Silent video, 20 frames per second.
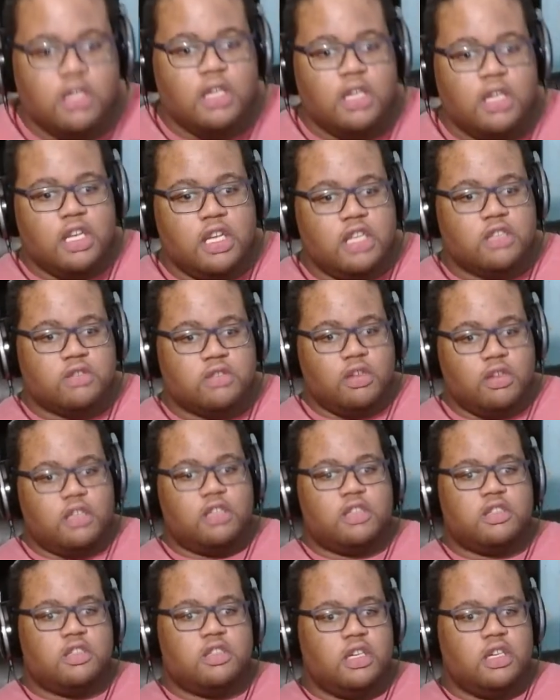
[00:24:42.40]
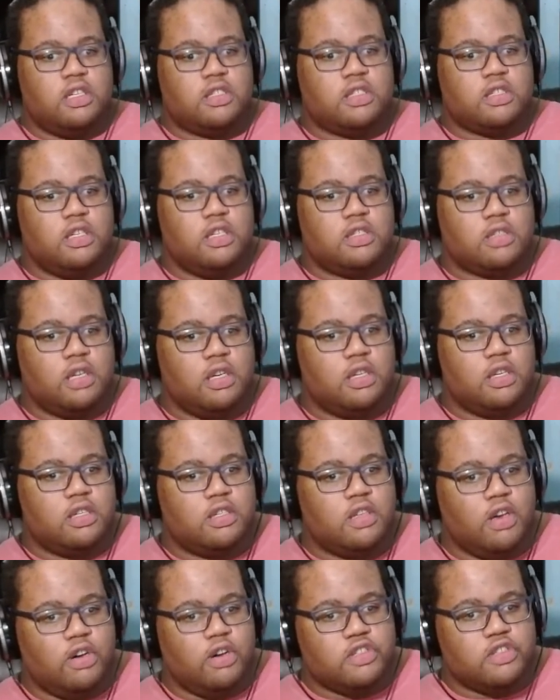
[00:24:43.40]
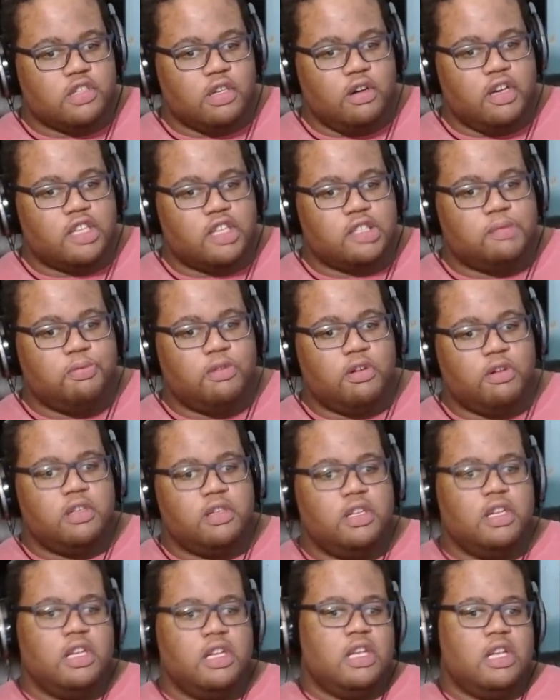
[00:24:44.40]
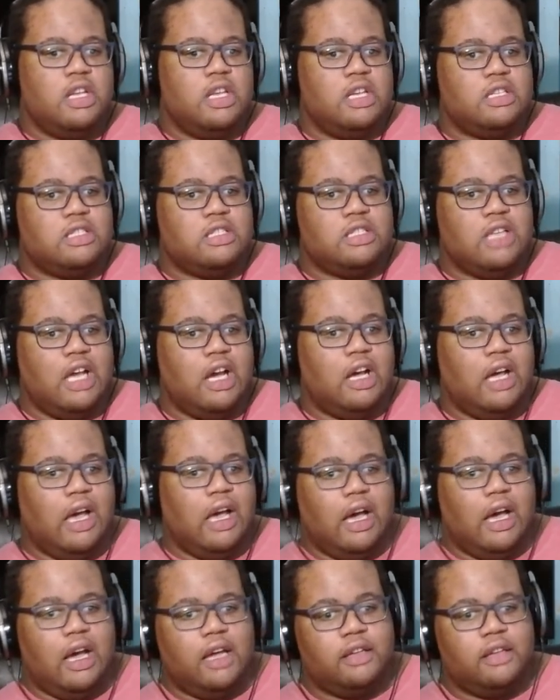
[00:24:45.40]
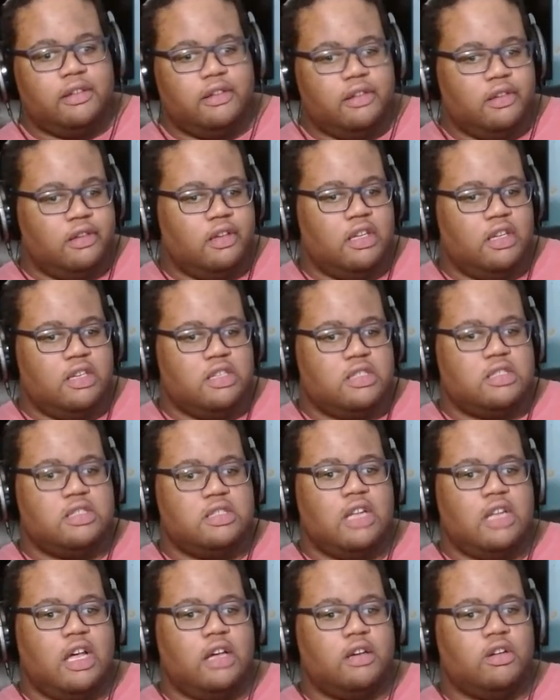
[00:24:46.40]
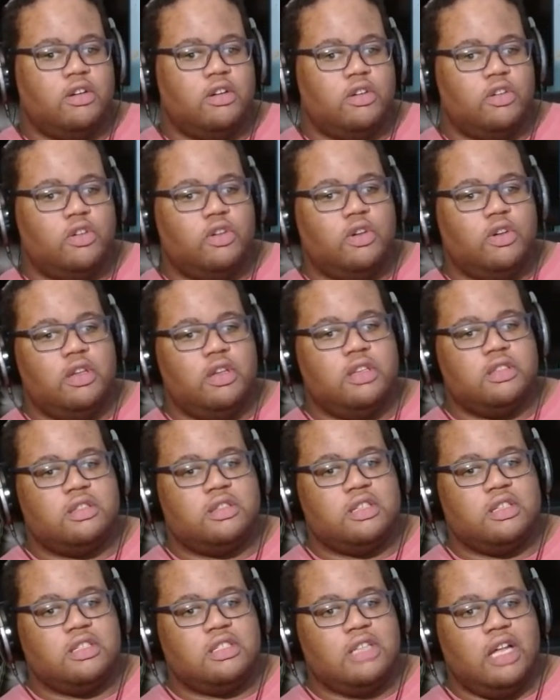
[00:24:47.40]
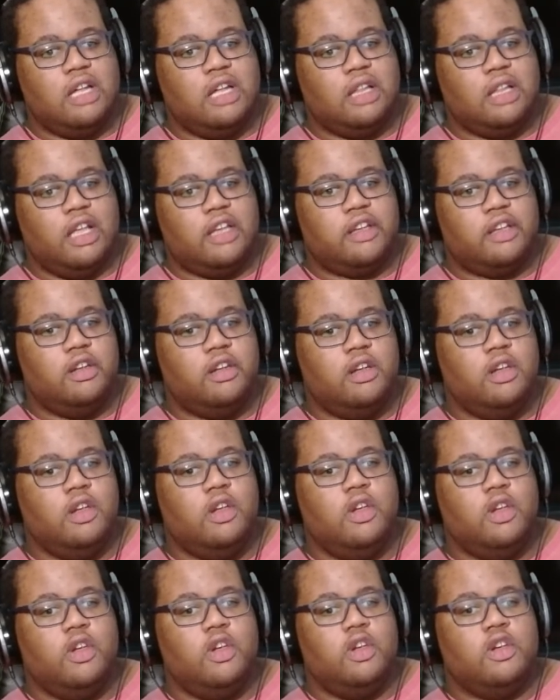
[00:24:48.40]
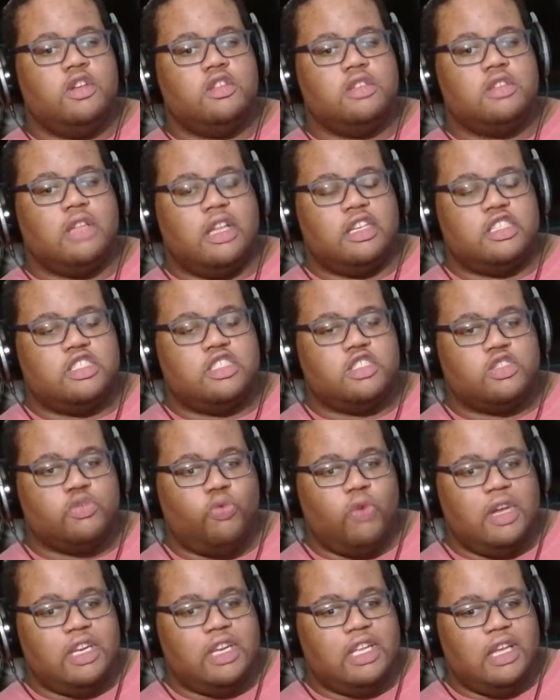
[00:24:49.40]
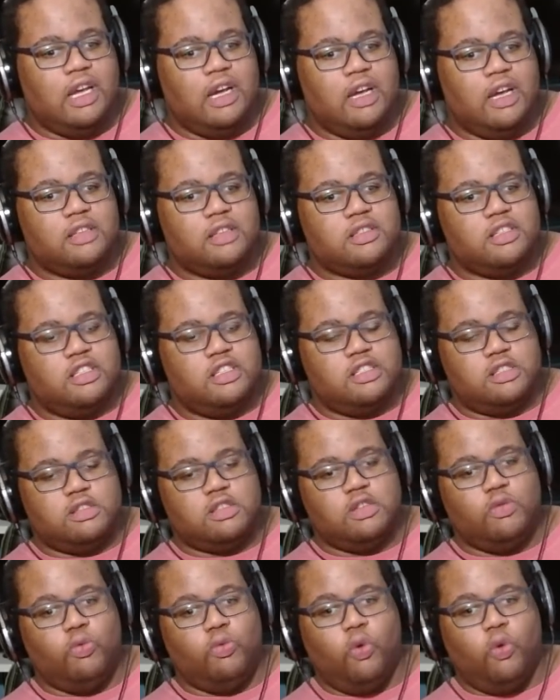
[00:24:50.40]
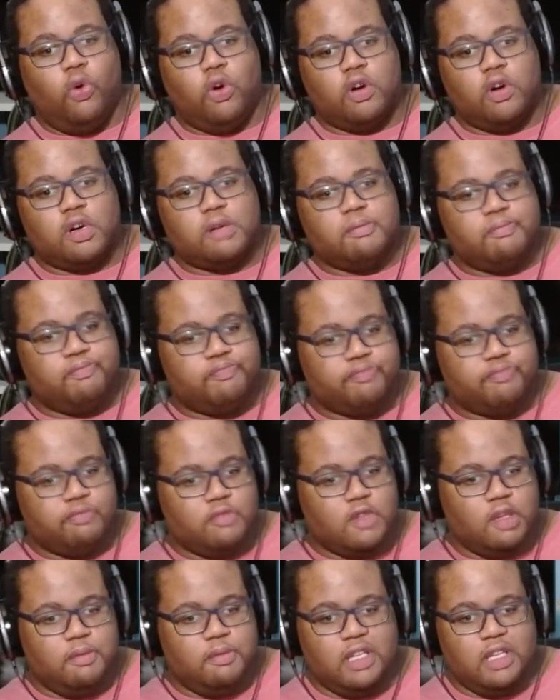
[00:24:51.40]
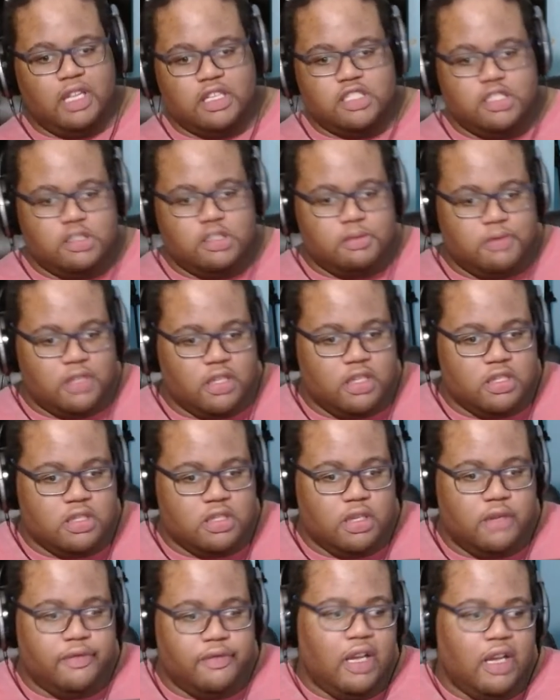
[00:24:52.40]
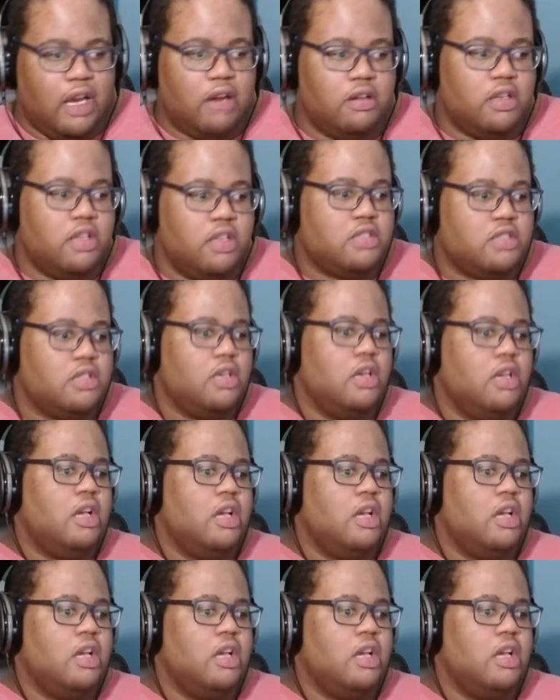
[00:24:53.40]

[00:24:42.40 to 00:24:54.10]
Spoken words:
It's gonna go select port. It's not hot, and it's not like sweaty hot. It's warm, but that's just because of how it is.